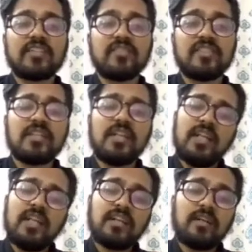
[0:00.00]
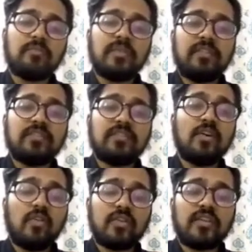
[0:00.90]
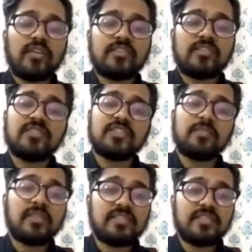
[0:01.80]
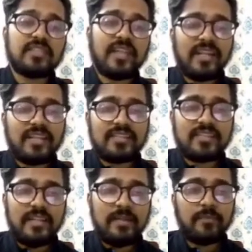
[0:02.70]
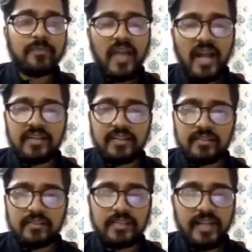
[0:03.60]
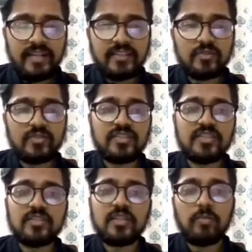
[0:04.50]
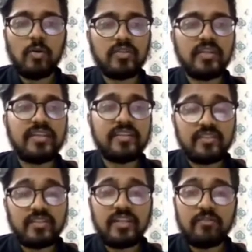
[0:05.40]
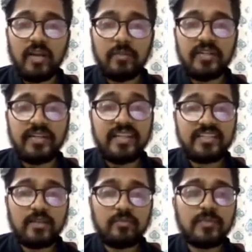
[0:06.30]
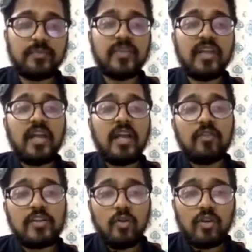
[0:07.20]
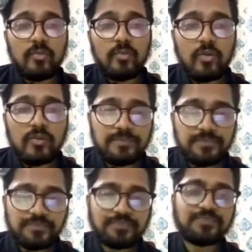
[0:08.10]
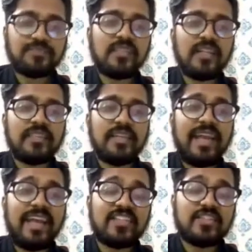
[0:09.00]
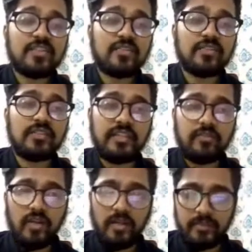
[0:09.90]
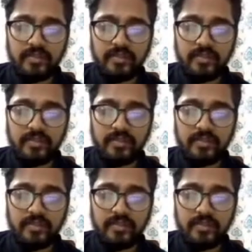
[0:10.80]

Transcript: which which the organization, which the business can easily handle, right? So this is about the internal environment. Next up, we'll talk about the external environment.